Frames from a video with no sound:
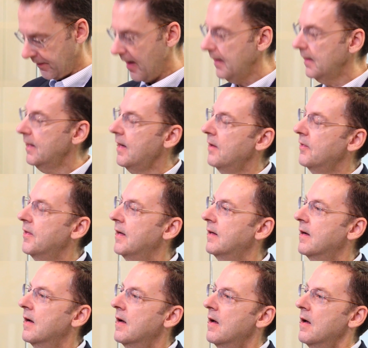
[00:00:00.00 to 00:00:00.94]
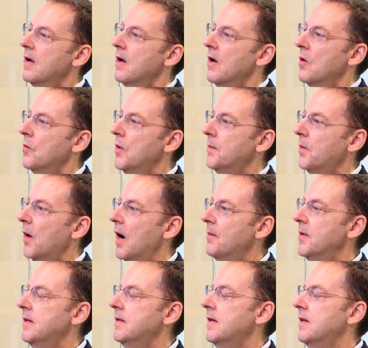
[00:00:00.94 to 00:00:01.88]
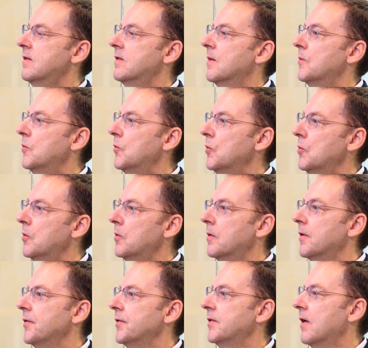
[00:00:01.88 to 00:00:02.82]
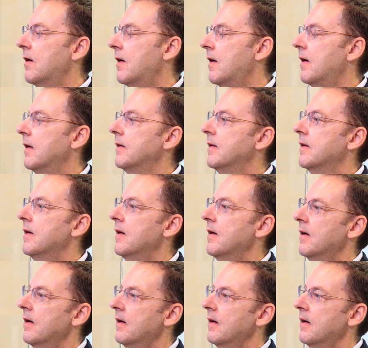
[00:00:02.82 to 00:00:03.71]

Finally, I think we probably need some rules on